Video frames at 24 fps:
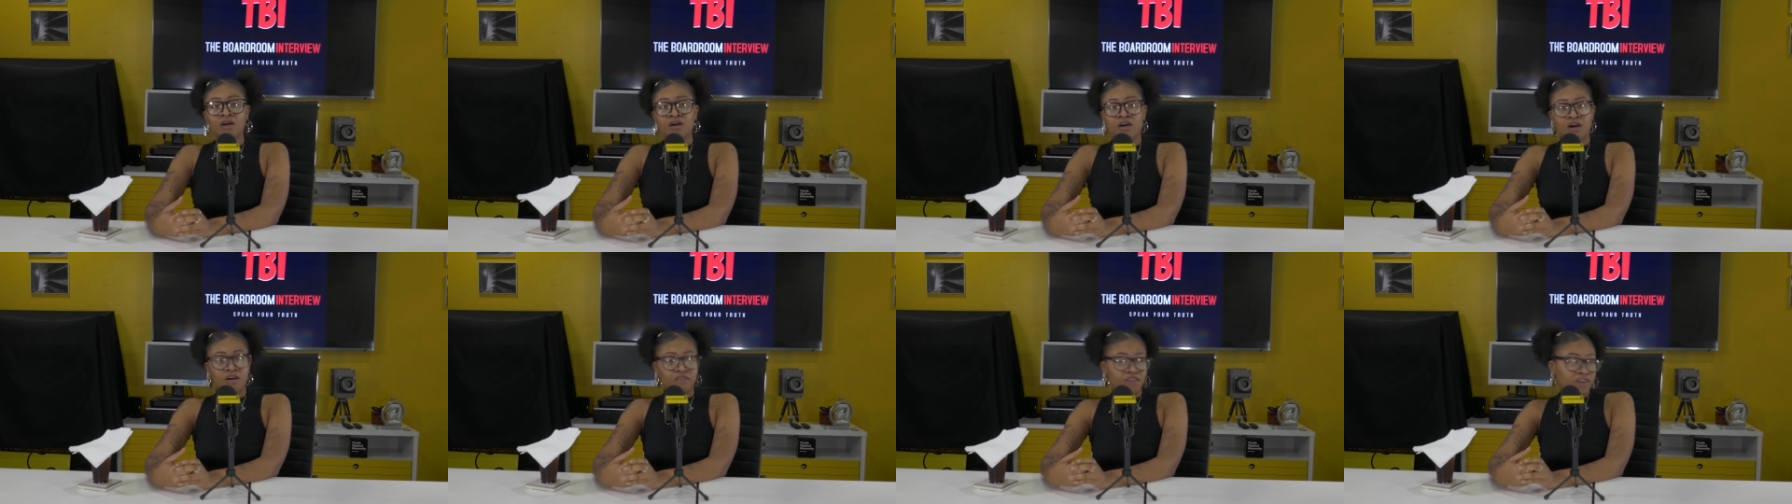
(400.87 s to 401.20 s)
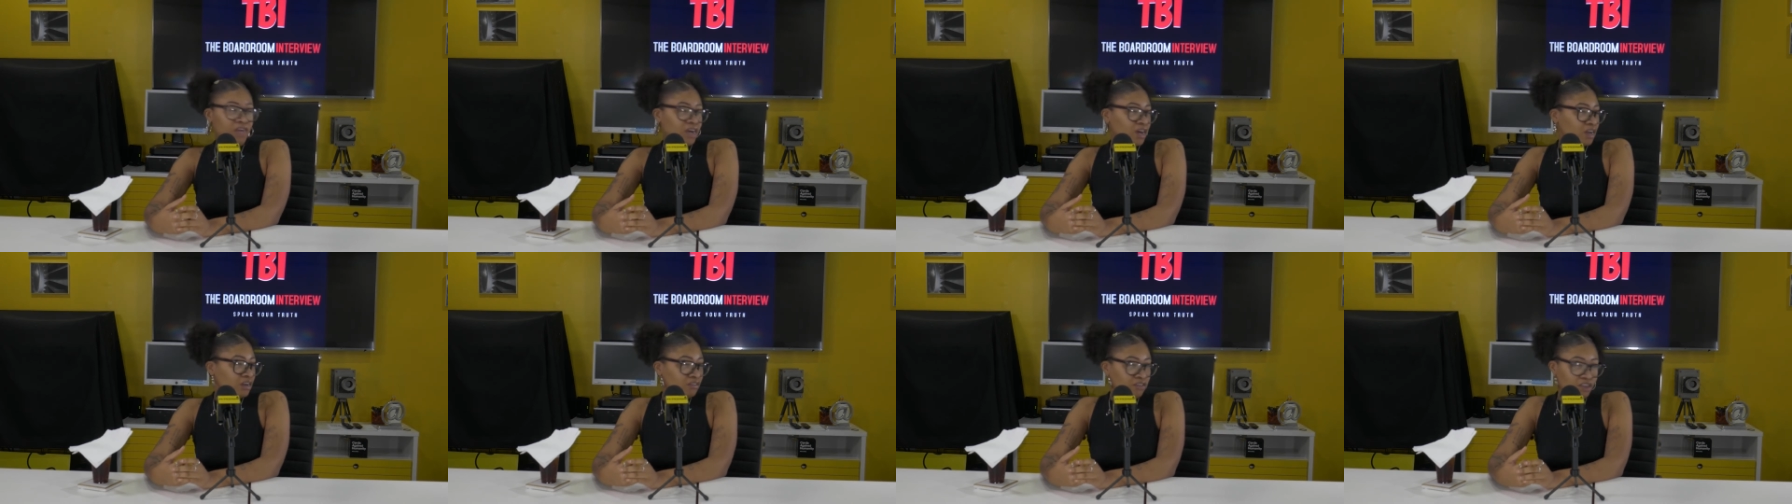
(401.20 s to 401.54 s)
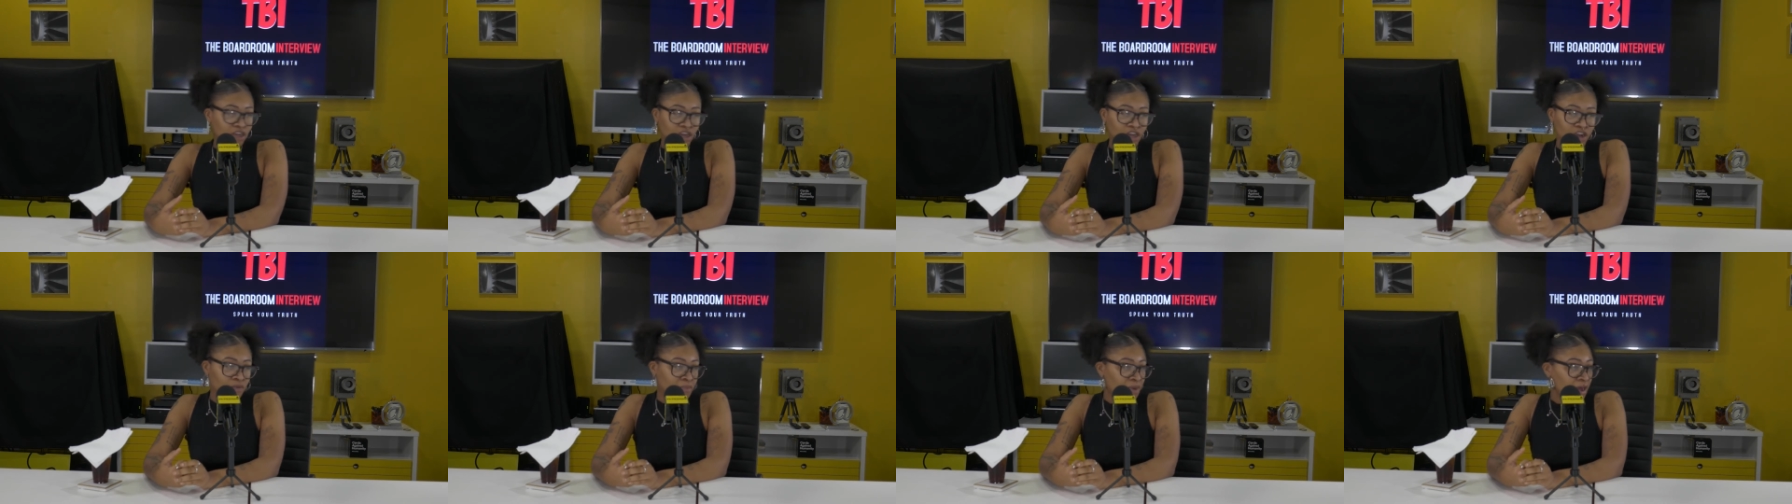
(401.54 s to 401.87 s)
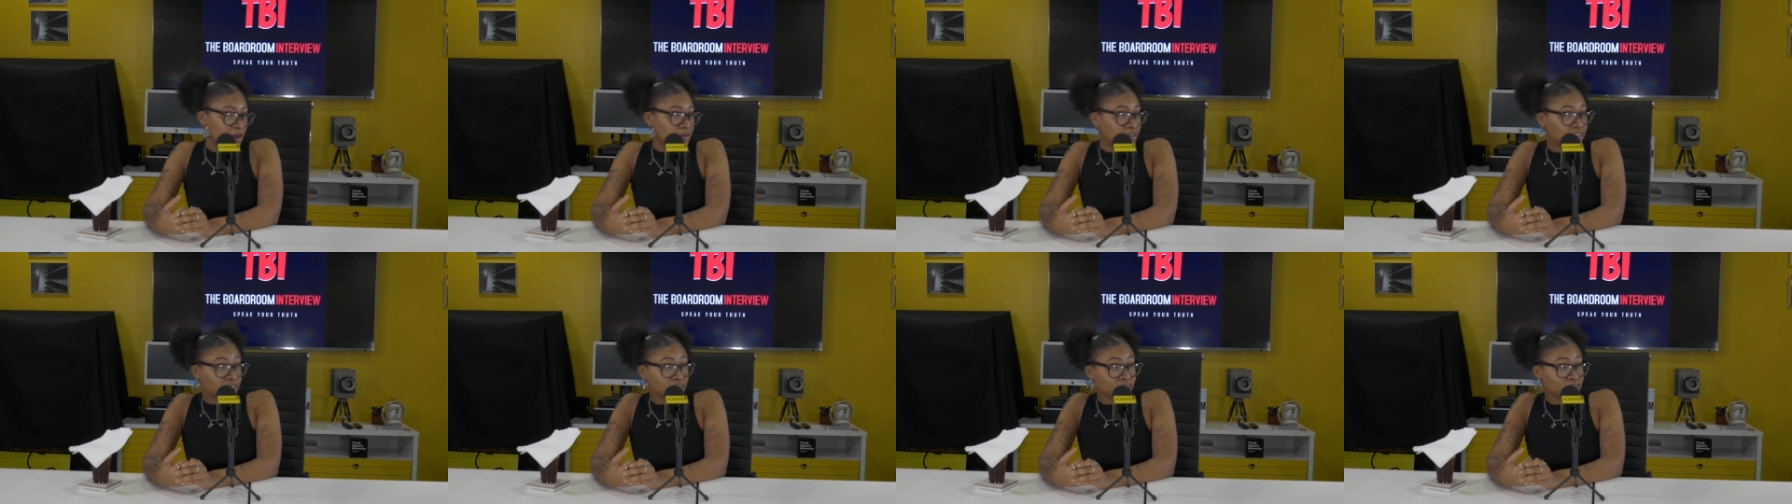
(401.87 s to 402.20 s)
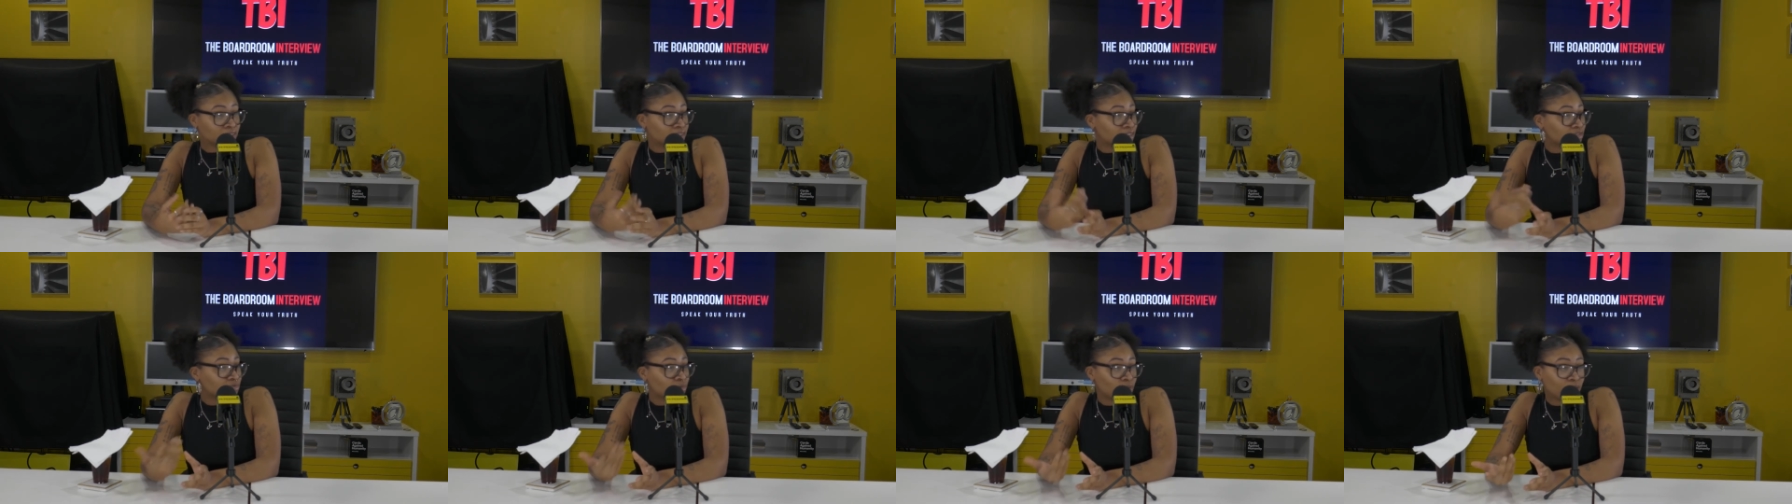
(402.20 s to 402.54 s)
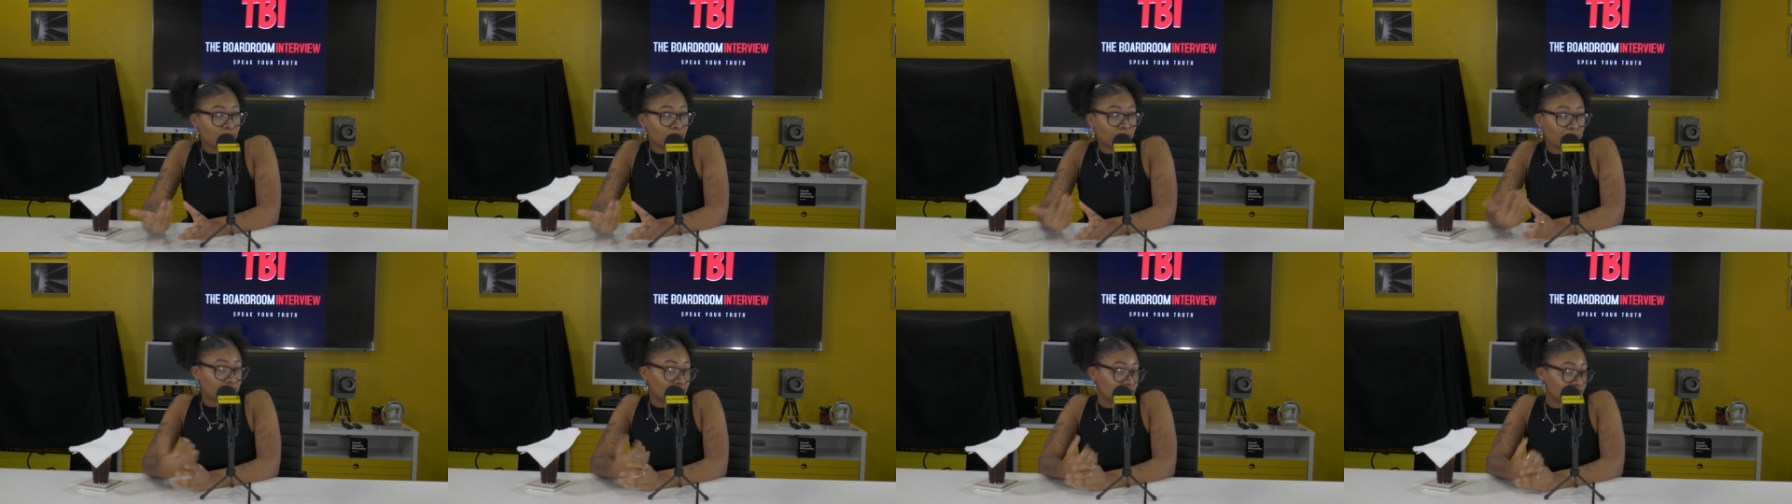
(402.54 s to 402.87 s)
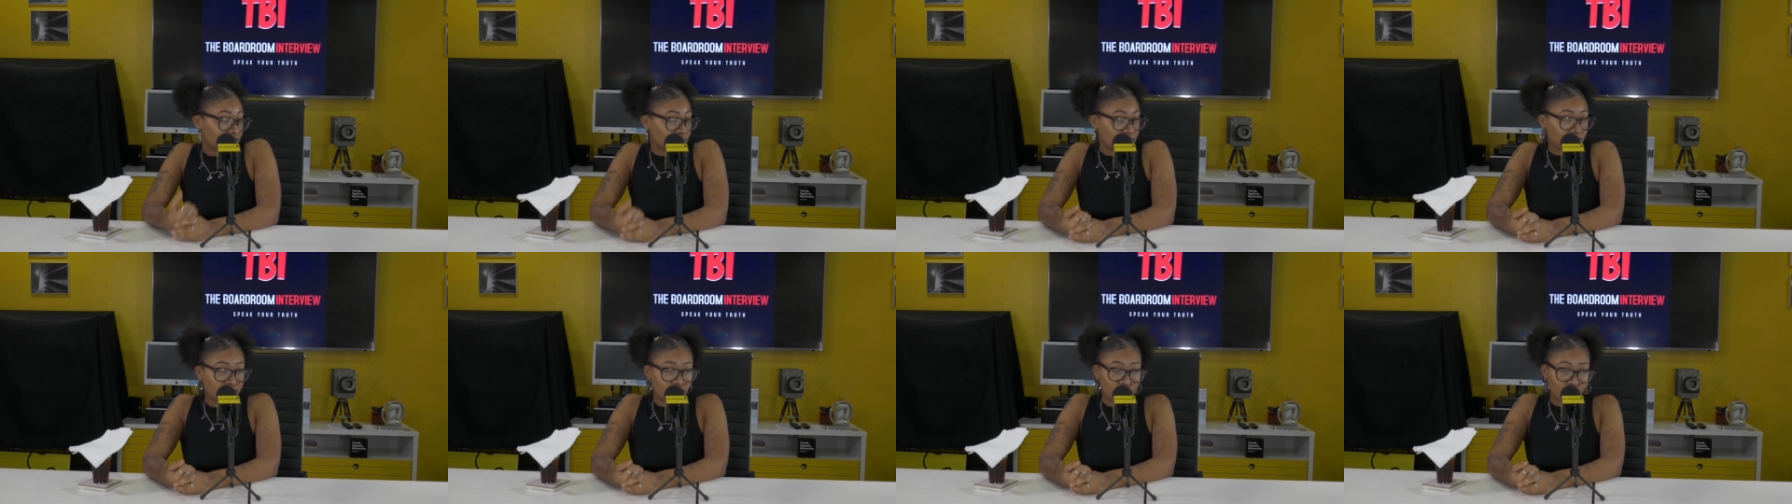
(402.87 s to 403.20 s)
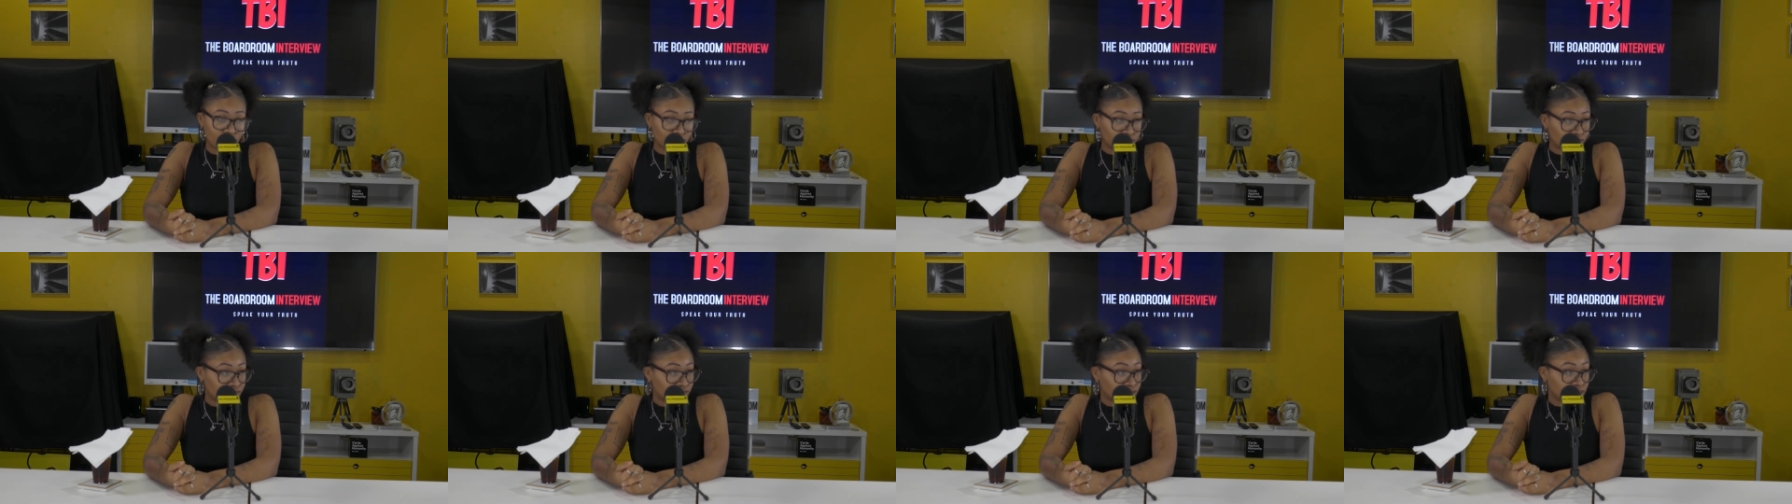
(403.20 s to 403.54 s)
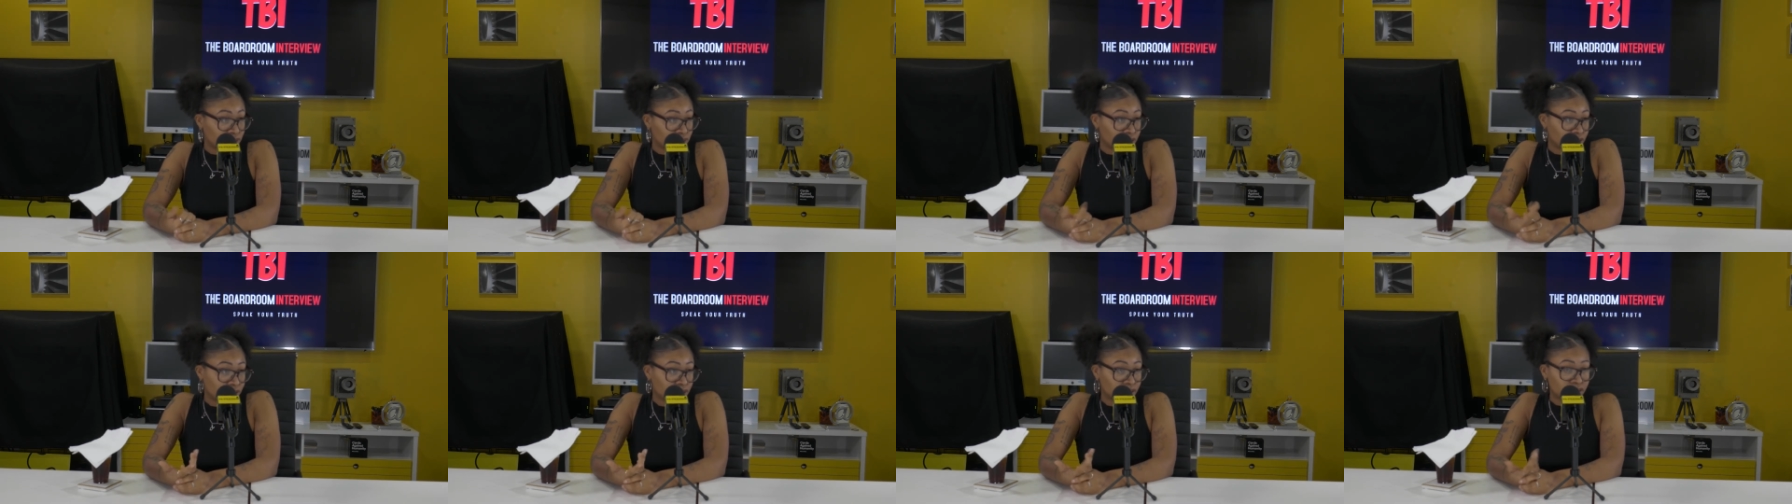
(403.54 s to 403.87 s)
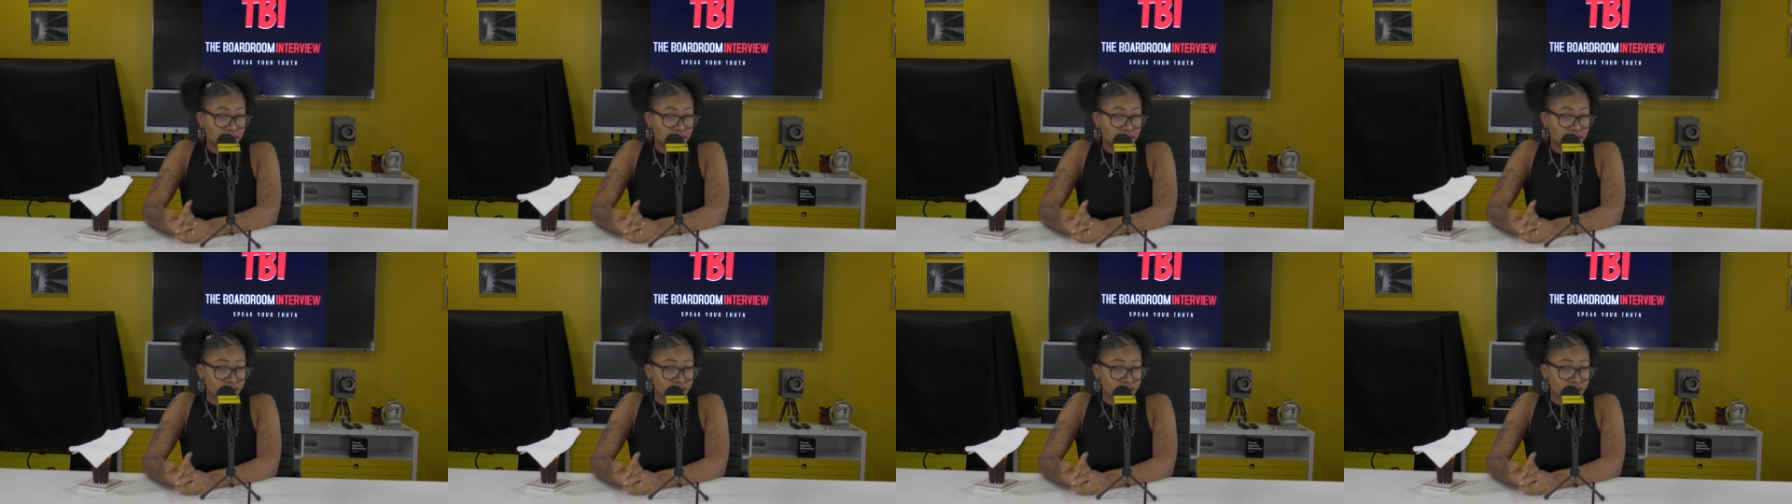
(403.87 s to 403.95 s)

all they kind of care about is what money they can make off of us.